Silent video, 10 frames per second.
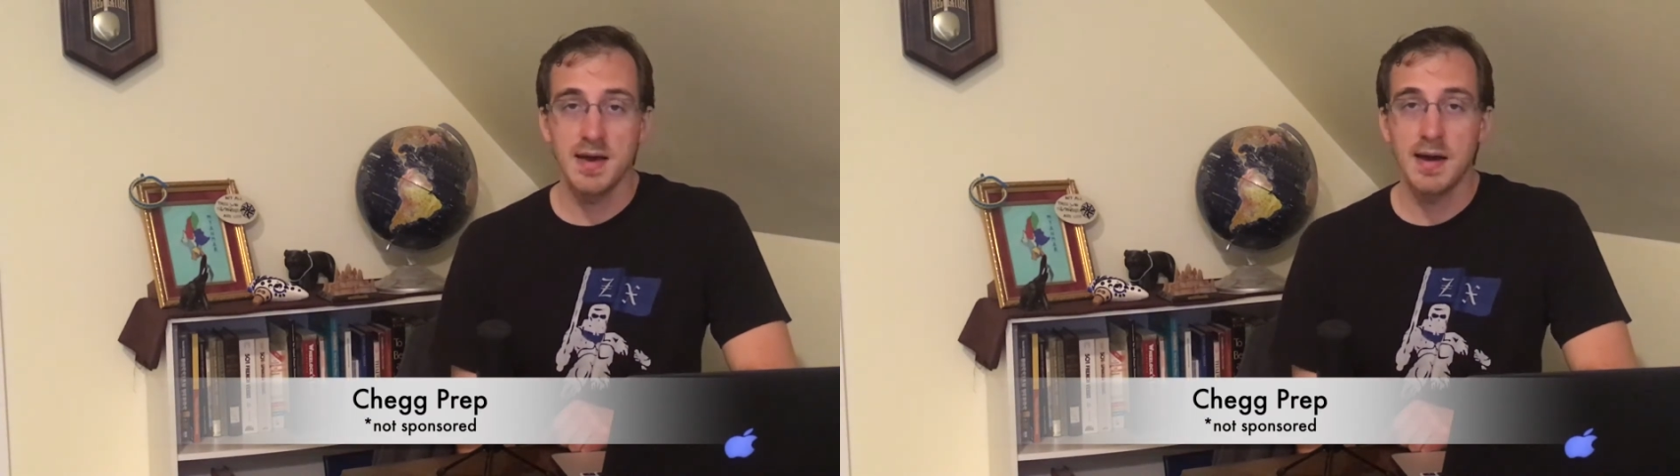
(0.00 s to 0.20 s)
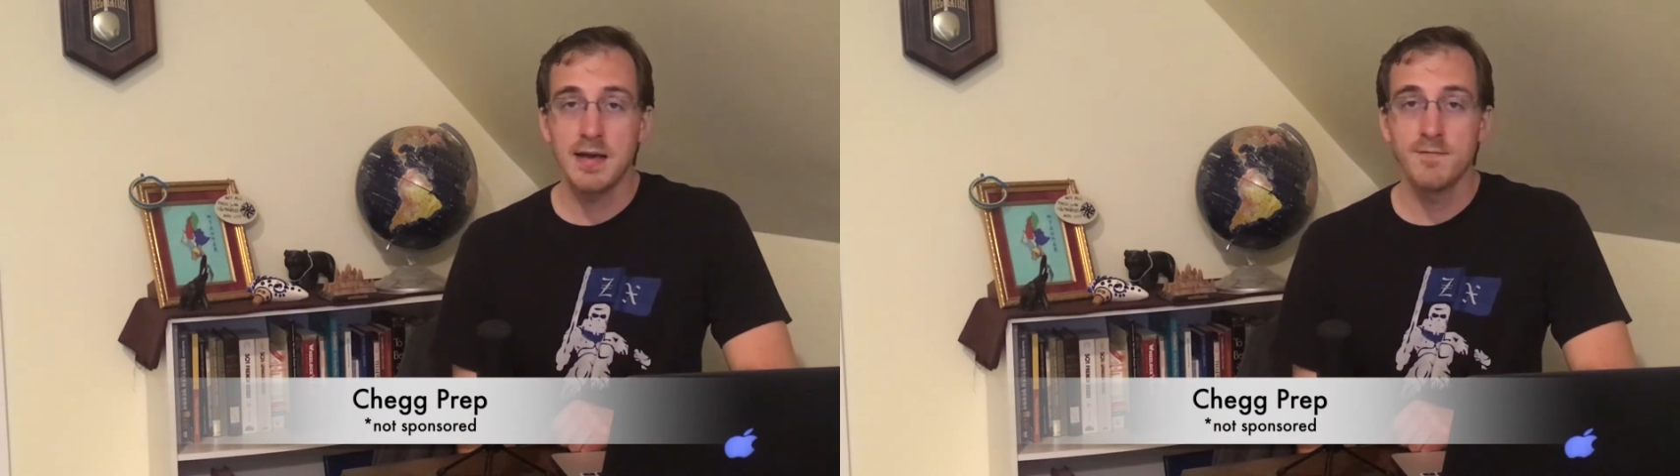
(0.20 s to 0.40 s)

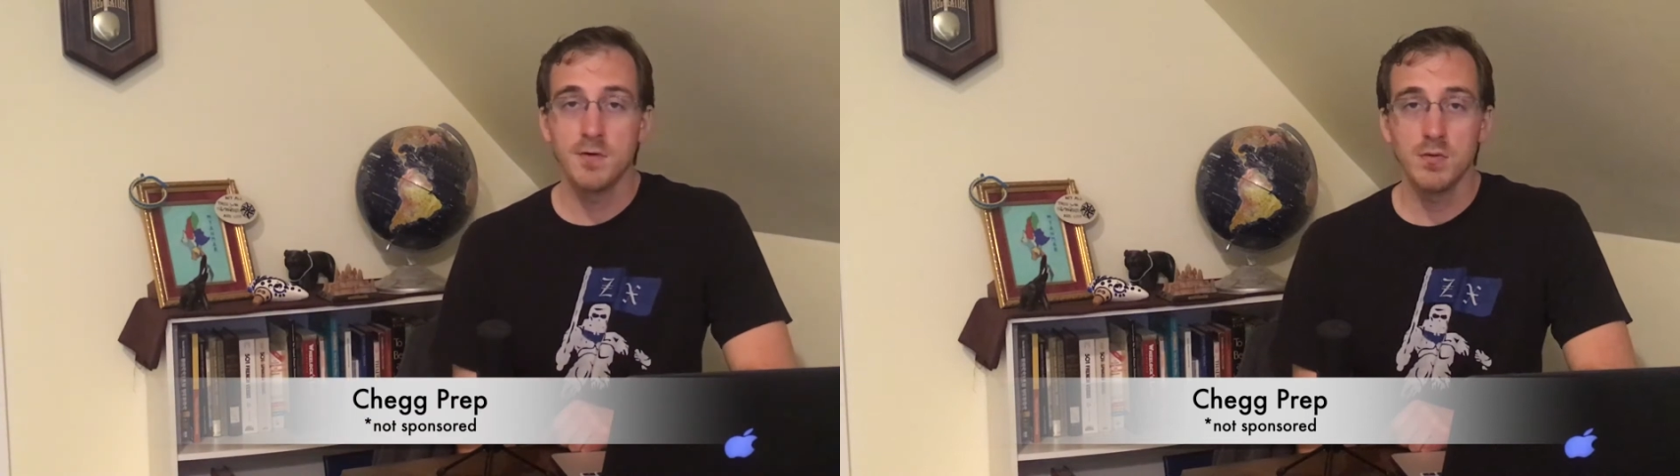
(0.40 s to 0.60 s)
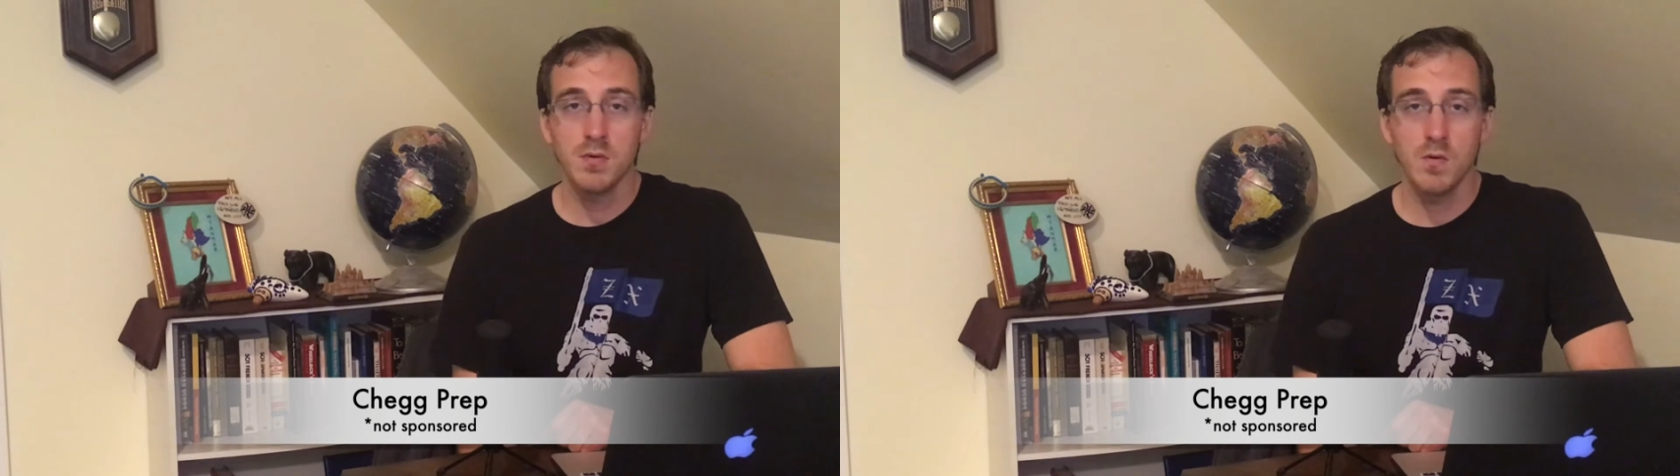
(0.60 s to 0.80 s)

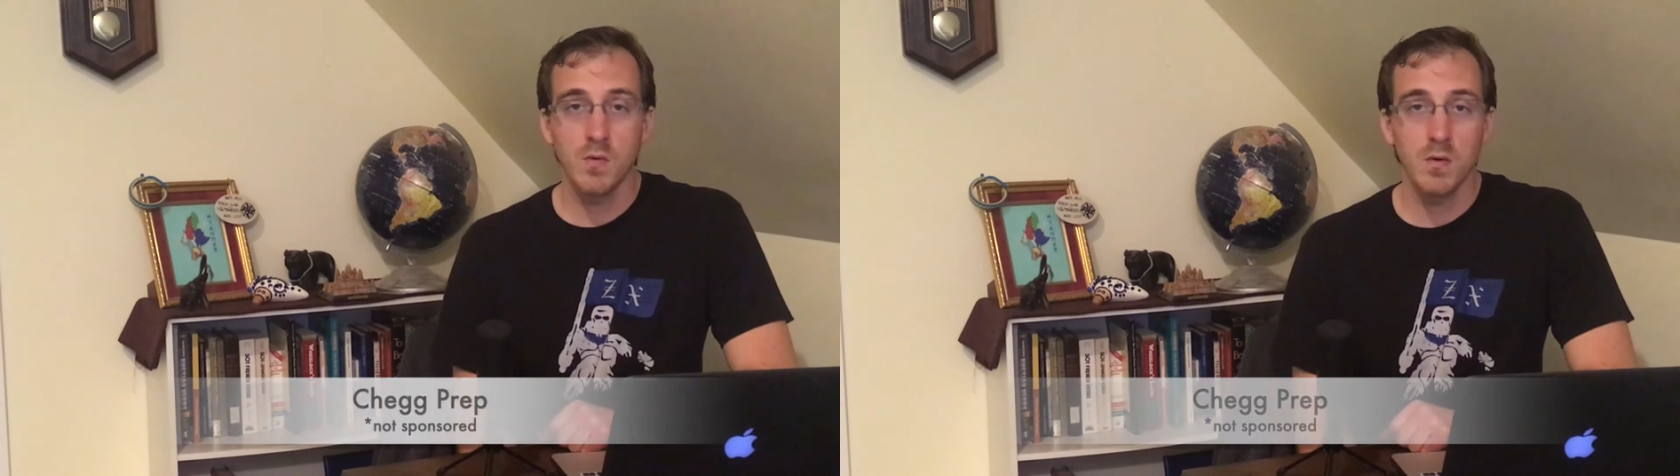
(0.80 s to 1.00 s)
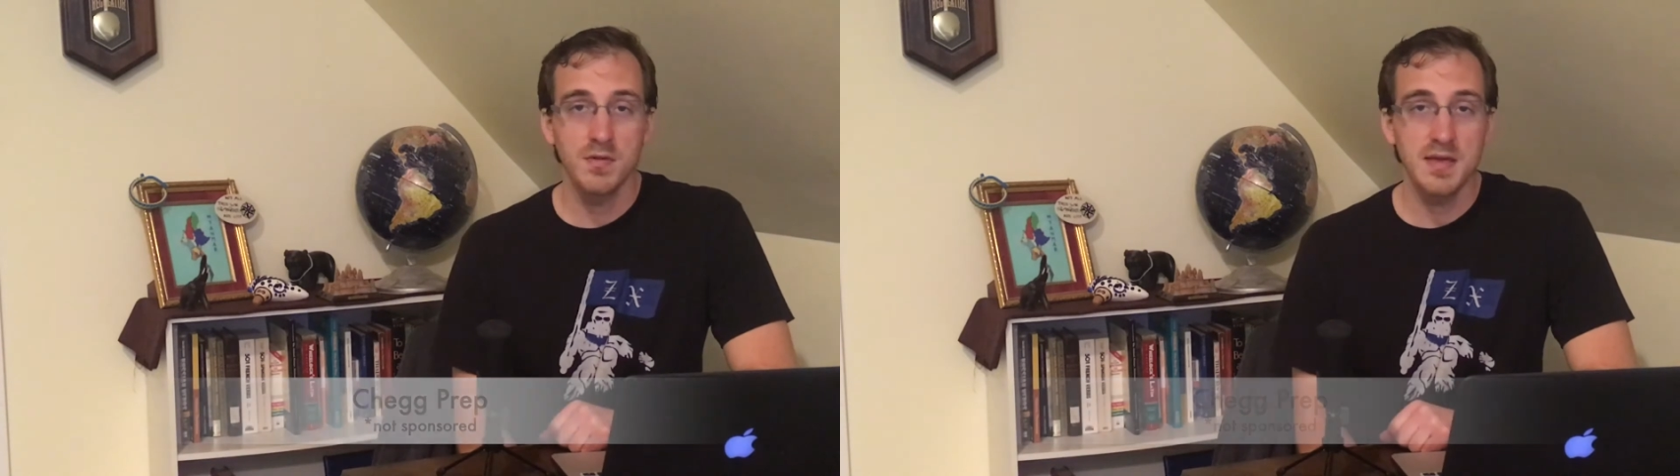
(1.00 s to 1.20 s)
iPhone
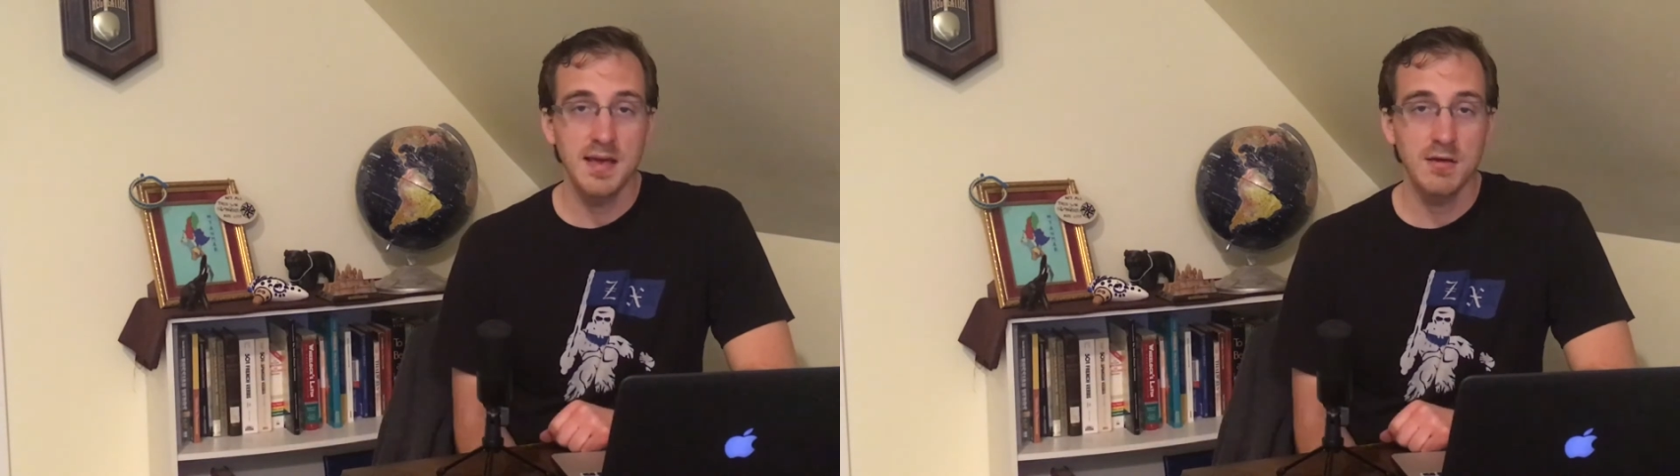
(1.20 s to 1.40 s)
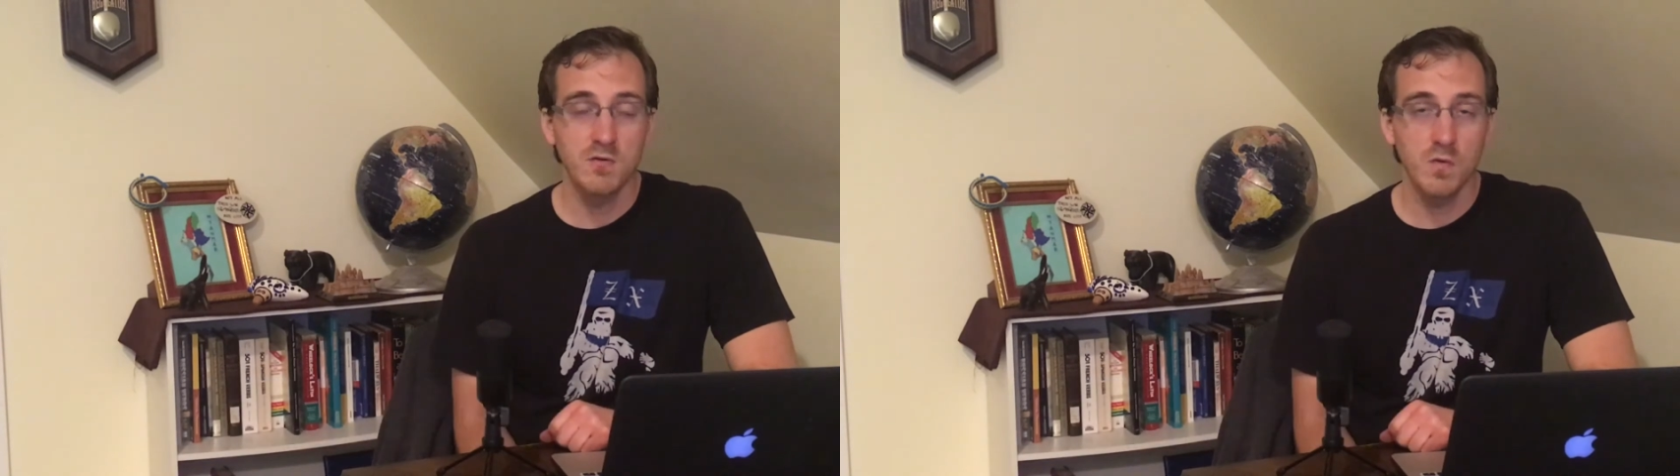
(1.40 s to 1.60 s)
or the
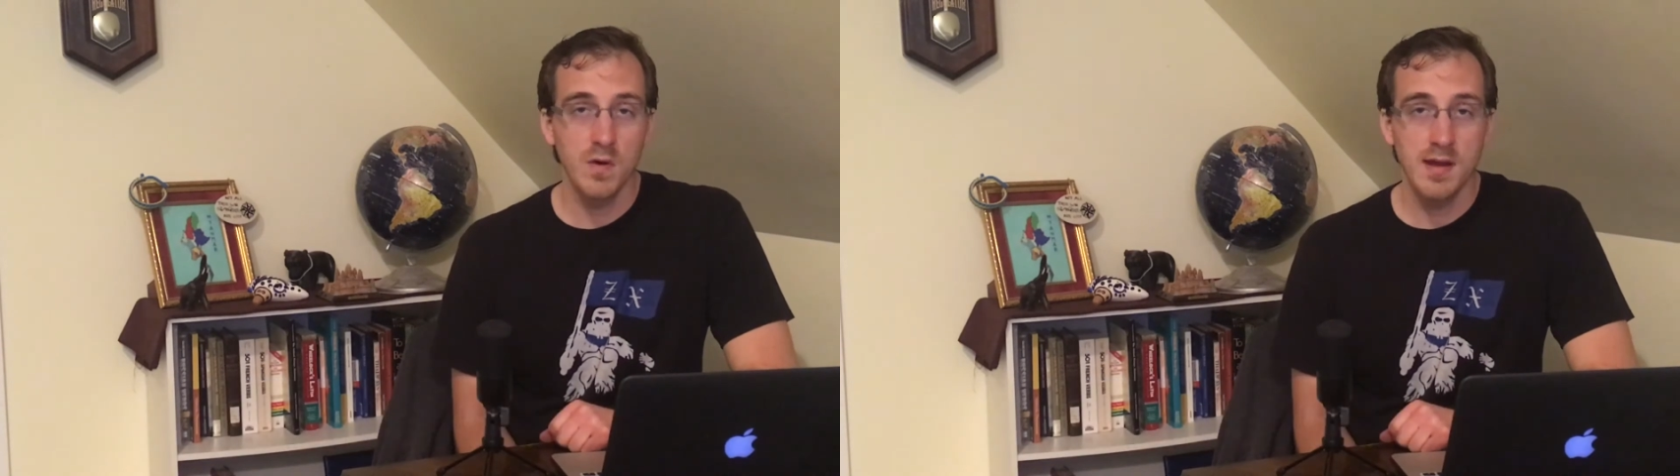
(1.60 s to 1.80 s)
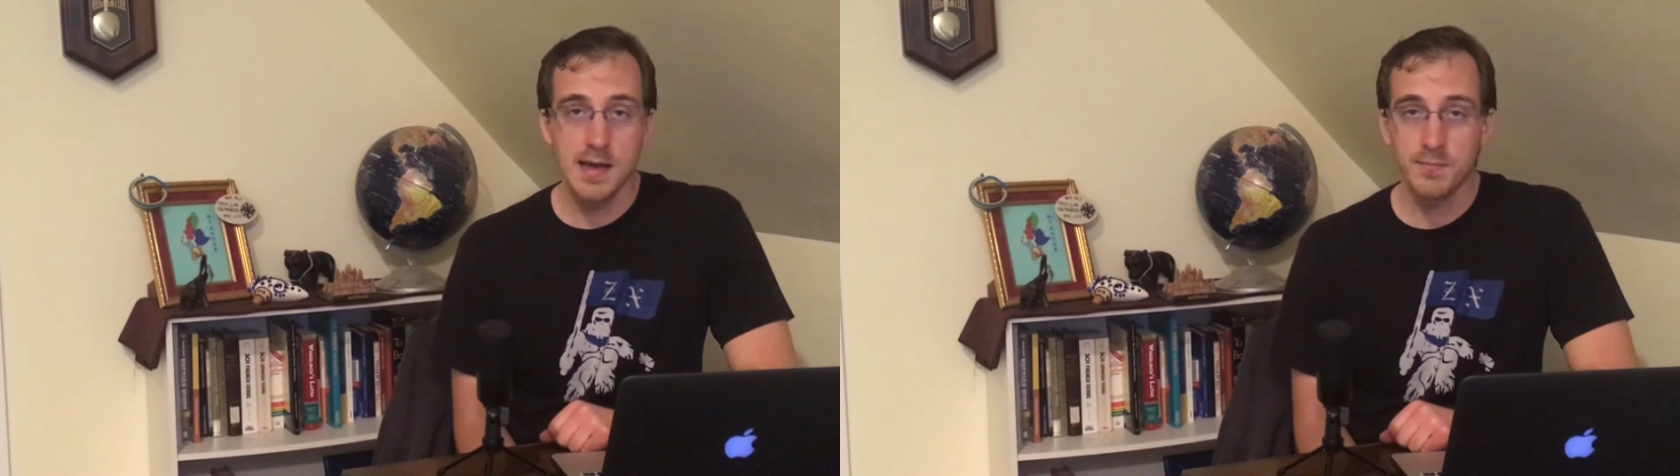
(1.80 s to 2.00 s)

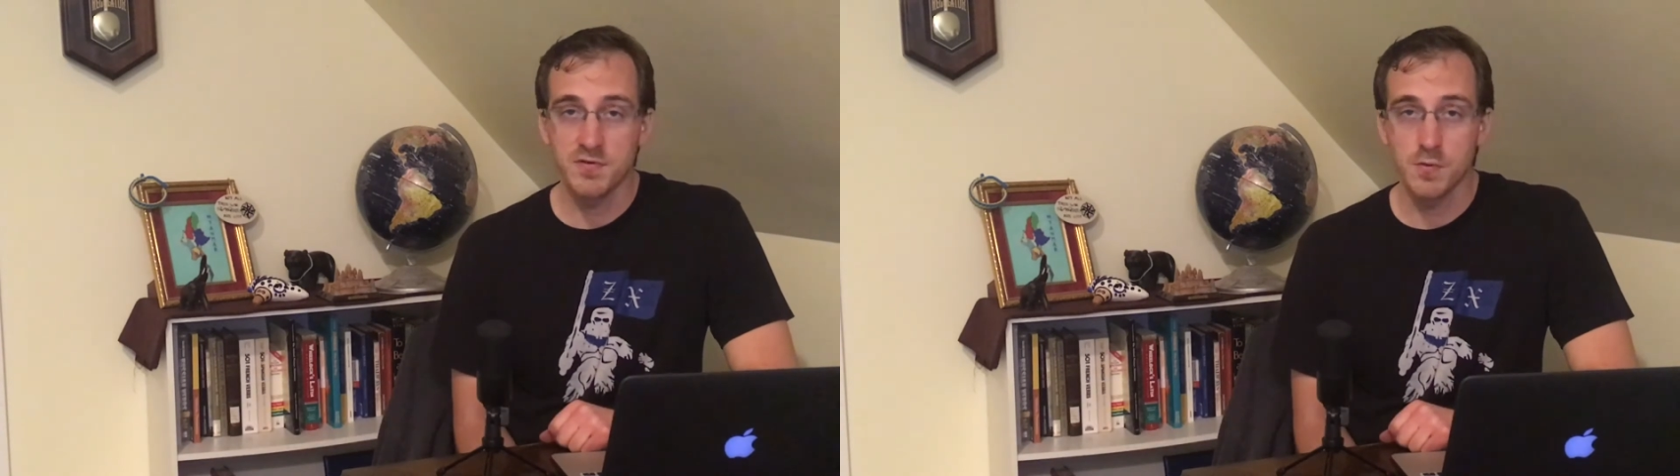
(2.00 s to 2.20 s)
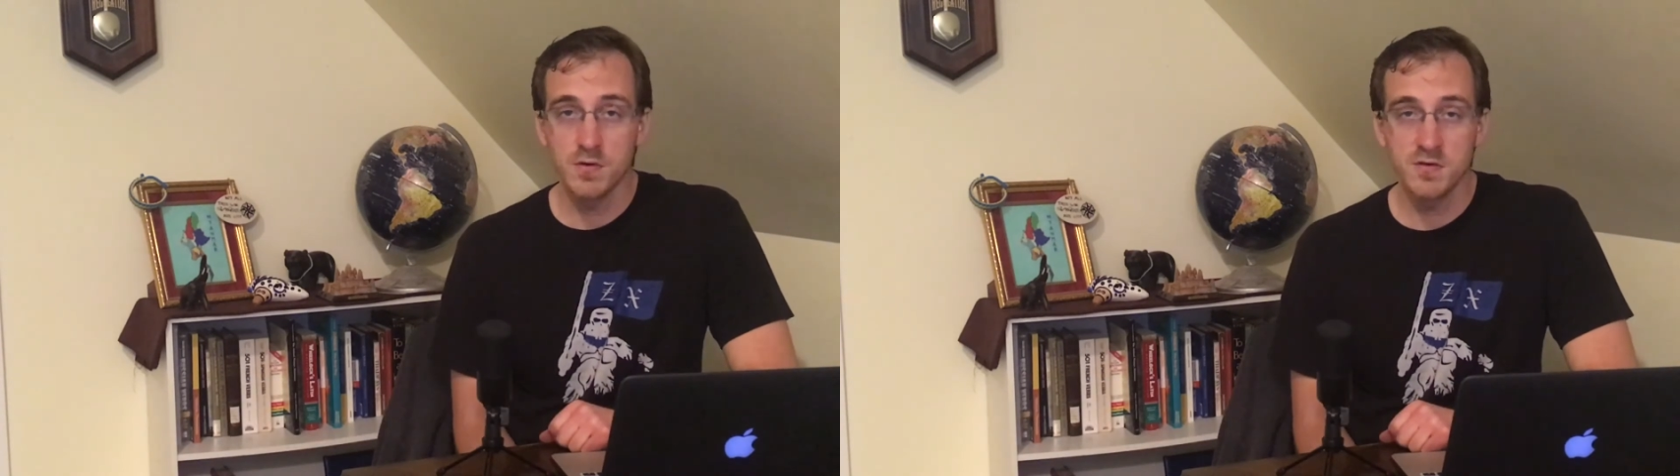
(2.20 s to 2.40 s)
Android app
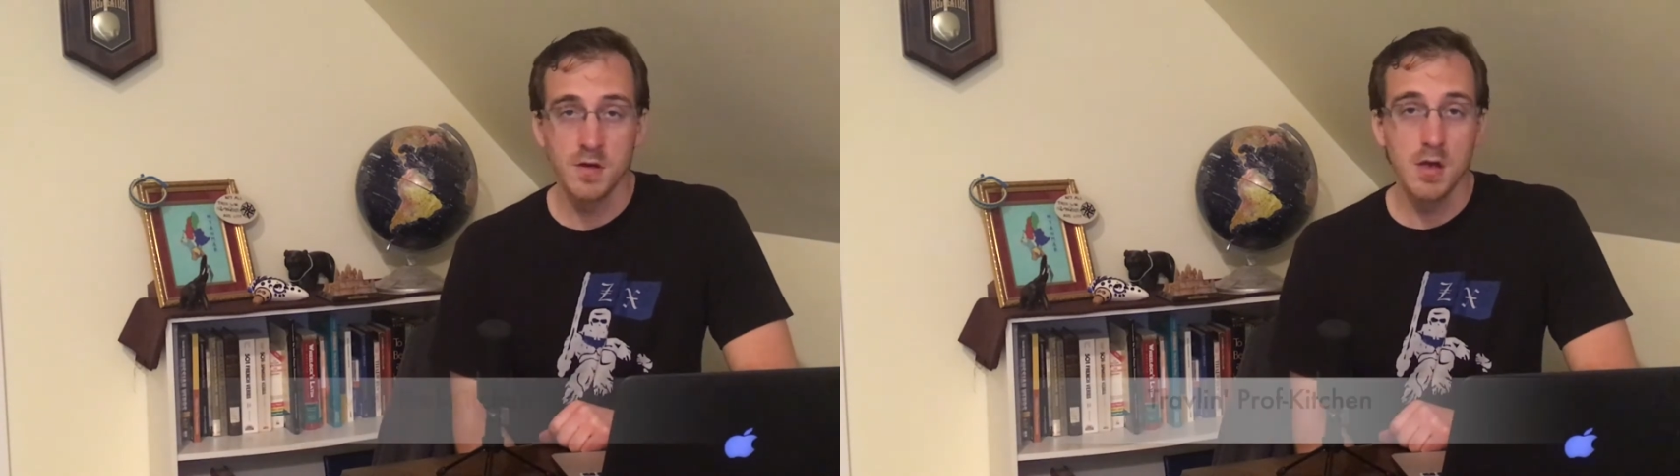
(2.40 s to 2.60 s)
stores